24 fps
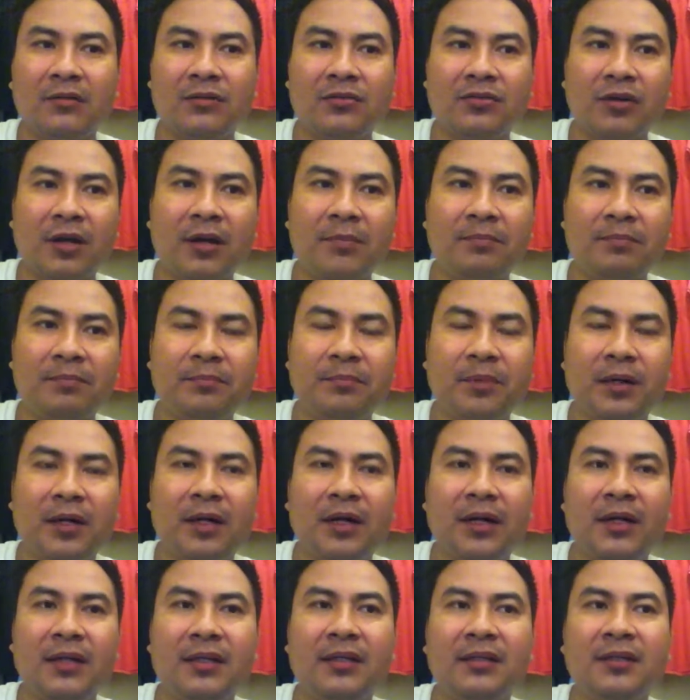dropped
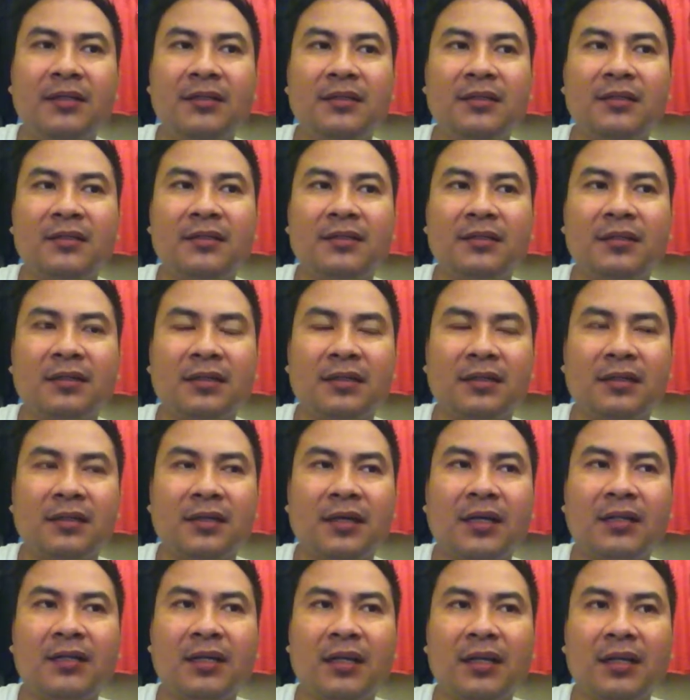by
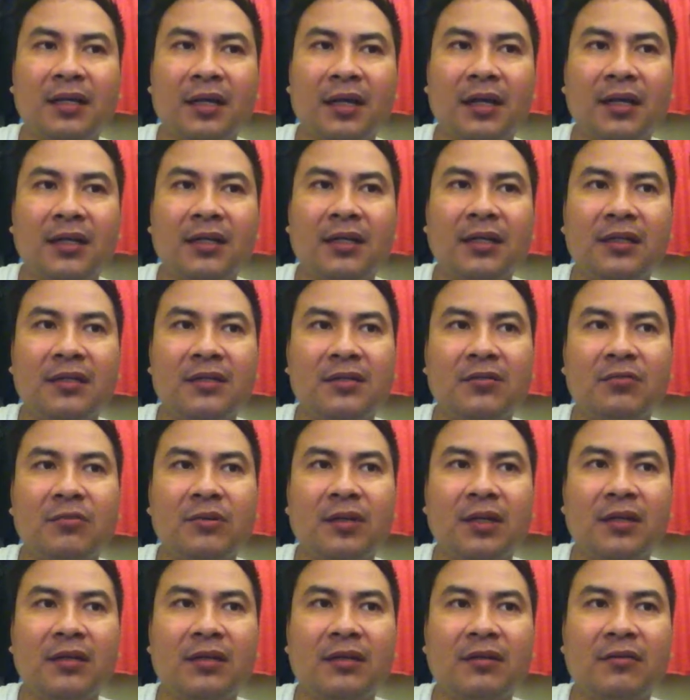Katiklan, and so
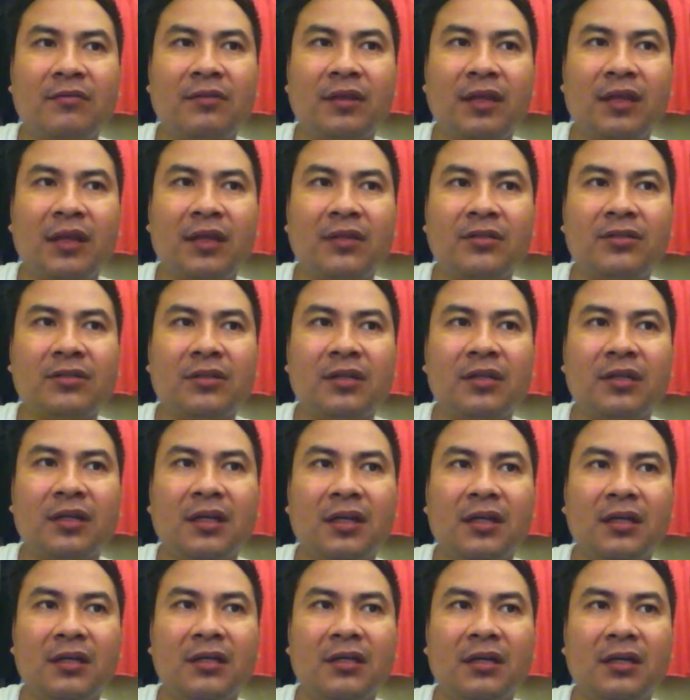we had our vacation
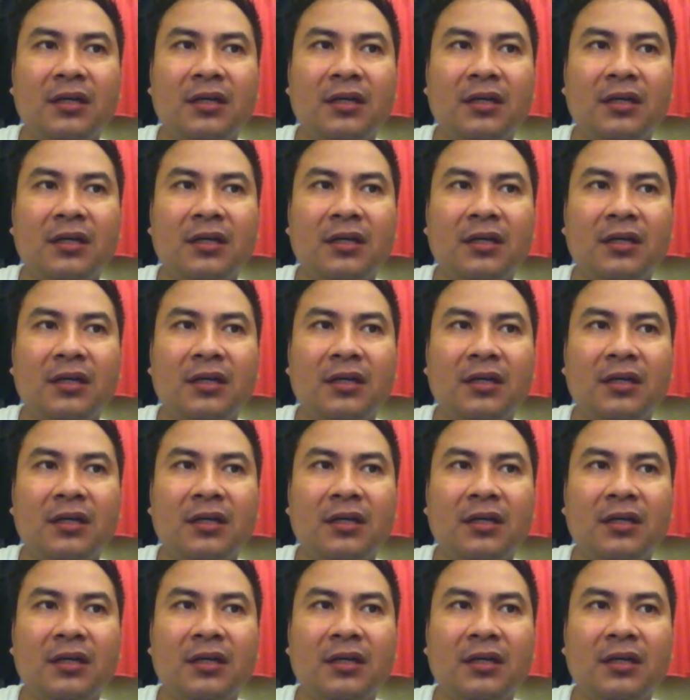in